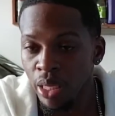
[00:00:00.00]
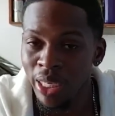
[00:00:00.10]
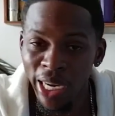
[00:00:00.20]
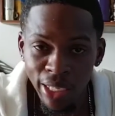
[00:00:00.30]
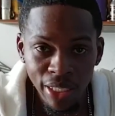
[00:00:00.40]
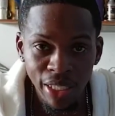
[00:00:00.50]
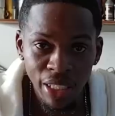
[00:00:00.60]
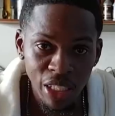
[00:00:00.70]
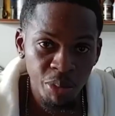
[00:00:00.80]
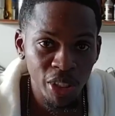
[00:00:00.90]
kind of still
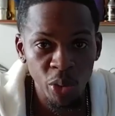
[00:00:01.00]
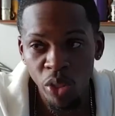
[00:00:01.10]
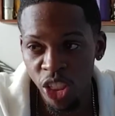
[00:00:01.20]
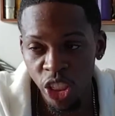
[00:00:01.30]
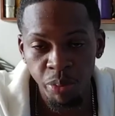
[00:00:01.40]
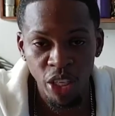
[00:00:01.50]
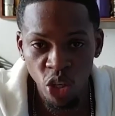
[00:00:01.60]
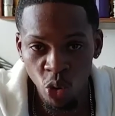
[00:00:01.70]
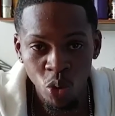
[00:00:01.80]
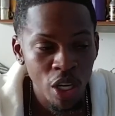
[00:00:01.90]
is, but it way cheaper
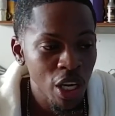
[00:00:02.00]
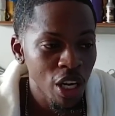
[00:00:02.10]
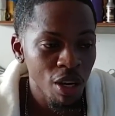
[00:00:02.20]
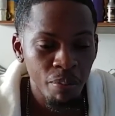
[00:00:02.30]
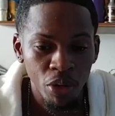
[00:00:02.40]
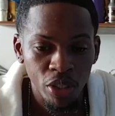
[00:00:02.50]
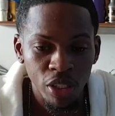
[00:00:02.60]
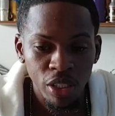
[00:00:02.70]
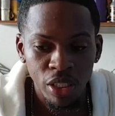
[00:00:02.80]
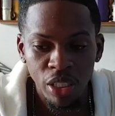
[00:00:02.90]
now. But
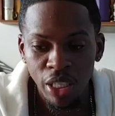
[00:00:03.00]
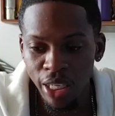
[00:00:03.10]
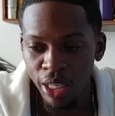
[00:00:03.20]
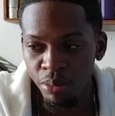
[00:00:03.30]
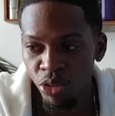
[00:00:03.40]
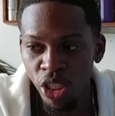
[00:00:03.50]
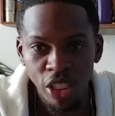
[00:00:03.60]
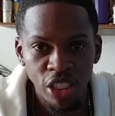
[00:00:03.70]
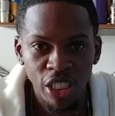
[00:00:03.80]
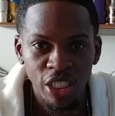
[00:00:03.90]

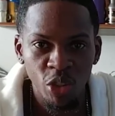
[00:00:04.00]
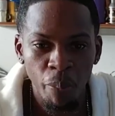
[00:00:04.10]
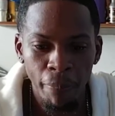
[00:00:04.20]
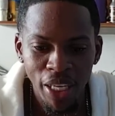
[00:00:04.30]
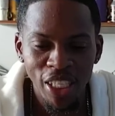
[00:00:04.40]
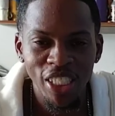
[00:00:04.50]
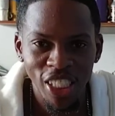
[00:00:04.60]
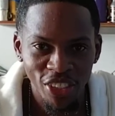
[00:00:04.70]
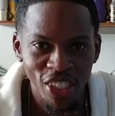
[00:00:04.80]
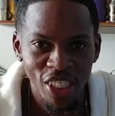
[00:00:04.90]
transitioning to
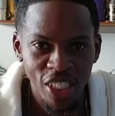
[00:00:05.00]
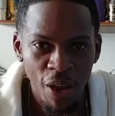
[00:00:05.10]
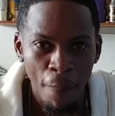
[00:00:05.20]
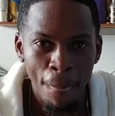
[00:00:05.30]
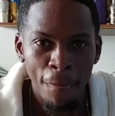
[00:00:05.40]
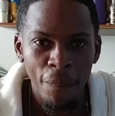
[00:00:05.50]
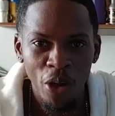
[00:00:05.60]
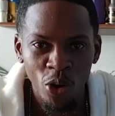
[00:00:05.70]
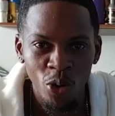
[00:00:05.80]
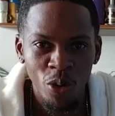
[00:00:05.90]
B-series.
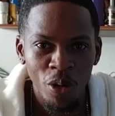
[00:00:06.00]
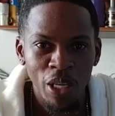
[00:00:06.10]
Now,